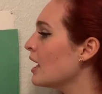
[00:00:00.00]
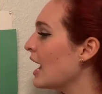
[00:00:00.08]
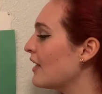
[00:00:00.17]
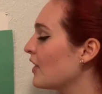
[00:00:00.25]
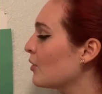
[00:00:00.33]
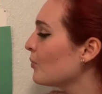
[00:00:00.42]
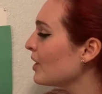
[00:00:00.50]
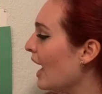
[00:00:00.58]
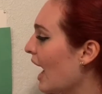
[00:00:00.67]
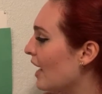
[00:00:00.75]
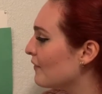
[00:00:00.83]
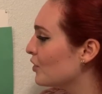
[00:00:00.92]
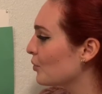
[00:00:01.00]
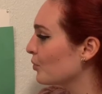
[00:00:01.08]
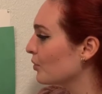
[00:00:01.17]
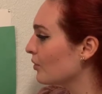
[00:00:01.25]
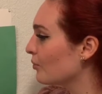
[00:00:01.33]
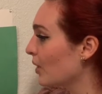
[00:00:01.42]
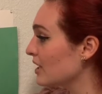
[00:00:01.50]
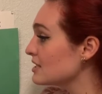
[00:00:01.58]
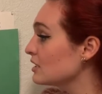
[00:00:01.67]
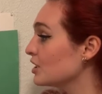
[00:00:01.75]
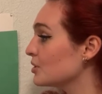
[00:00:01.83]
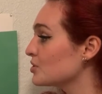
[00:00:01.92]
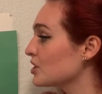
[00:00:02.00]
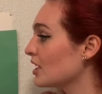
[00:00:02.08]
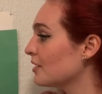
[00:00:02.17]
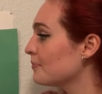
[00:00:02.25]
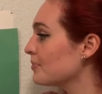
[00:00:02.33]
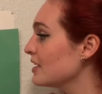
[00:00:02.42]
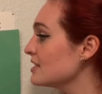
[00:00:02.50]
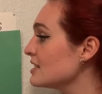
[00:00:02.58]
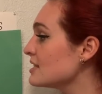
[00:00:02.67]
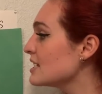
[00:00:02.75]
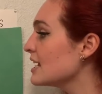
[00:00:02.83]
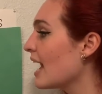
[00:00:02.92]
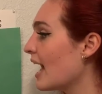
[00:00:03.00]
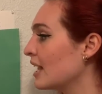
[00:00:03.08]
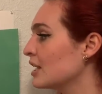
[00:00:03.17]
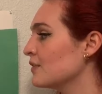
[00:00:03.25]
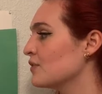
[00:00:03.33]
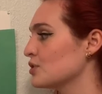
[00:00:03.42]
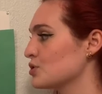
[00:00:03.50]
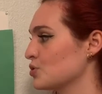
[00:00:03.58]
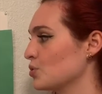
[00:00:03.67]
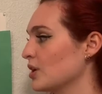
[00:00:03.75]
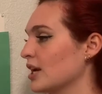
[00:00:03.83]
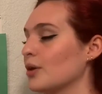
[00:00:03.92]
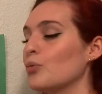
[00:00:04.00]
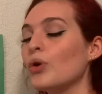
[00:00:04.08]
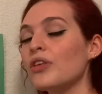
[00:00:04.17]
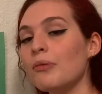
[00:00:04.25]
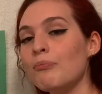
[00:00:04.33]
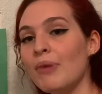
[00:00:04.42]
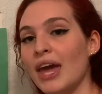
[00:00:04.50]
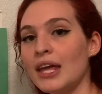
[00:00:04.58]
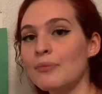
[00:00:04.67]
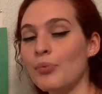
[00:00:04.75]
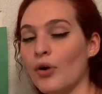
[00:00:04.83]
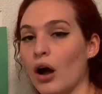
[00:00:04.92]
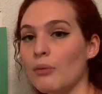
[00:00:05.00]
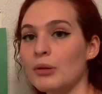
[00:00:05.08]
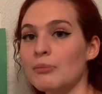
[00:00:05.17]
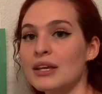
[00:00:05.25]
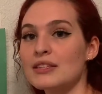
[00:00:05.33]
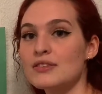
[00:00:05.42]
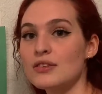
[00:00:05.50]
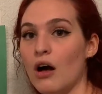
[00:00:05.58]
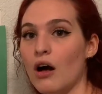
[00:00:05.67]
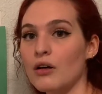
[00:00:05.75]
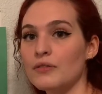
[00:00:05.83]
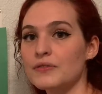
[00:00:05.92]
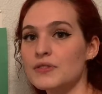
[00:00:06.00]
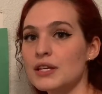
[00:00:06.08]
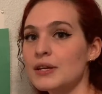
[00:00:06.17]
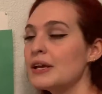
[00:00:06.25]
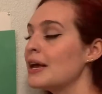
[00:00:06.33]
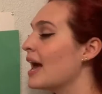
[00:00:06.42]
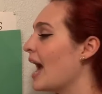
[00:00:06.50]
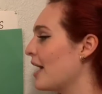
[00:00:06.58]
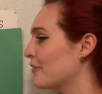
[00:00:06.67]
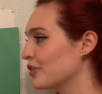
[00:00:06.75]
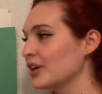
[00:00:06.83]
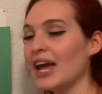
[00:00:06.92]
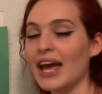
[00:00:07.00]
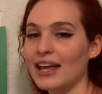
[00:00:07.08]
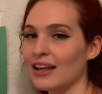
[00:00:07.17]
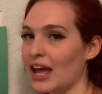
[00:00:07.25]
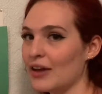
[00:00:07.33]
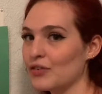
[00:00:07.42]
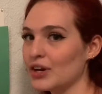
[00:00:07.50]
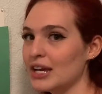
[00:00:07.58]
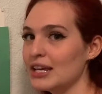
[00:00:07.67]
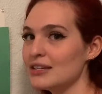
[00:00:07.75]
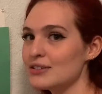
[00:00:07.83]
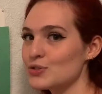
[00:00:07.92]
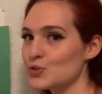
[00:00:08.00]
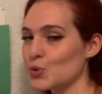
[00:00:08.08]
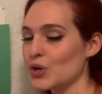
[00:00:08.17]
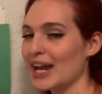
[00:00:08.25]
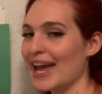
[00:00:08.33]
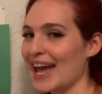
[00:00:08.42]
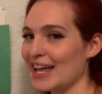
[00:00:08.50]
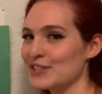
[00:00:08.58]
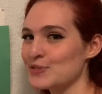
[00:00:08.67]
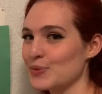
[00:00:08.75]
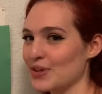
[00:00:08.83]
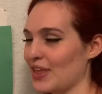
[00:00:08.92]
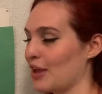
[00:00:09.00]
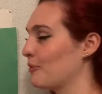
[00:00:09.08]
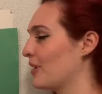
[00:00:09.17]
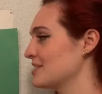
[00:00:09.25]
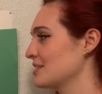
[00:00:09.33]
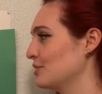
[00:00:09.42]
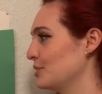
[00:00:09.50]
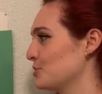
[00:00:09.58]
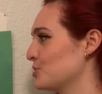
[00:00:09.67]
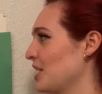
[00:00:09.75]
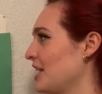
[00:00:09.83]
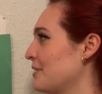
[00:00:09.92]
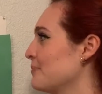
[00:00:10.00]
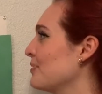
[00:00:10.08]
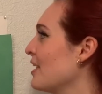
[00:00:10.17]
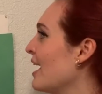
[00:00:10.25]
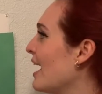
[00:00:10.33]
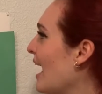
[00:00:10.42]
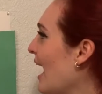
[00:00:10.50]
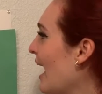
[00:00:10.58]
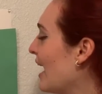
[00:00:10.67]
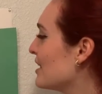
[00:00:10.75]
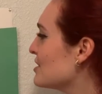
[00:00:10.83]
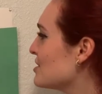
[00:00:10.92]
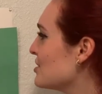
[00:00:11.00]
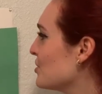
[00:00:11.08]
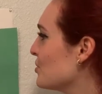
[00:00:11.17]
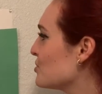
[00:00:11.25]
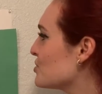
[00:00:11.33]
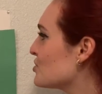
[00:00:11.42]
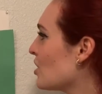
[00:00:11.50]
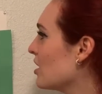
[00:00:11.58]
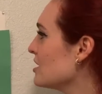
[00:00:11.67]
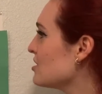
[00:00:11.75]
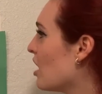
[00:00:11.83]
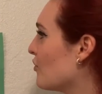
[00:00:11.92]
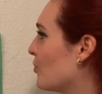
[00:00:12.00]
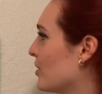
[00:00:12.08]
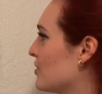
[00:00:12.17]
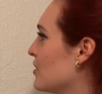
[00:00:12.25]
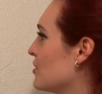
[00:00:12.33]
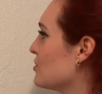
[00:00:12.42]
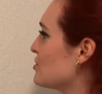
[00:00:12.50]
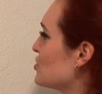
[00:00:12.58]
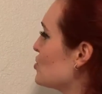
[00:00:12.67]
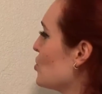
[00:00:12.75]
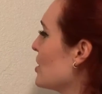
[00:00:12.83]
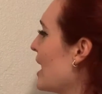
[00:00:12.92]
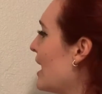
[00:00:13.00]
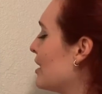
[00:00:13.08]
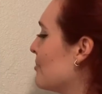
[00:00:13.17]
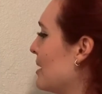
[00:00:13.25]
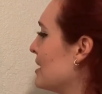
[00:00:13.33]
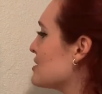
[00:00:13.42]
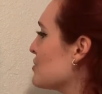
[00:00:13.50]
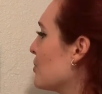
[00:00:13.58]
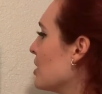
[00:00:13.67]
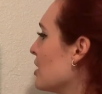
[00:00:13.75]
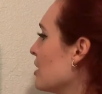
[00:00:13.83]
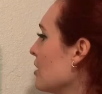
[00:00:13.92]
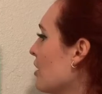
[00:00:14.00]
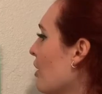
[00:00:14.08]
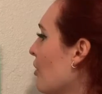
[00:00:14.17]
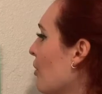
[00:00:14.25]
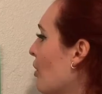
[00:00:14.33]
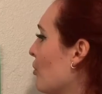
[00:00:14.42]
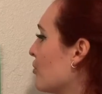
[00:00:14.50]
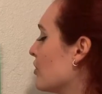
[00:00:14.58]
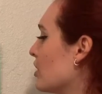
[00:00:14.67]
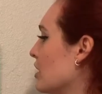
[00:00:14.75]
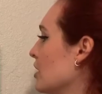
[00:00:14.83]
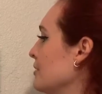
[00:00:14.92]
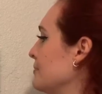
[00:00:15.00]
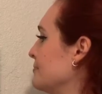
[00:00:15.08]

And then we have the resolution. This is the end of the story where the main problem is solved. Every story ends with a resolution. And to start us off with story elements, we're going to go over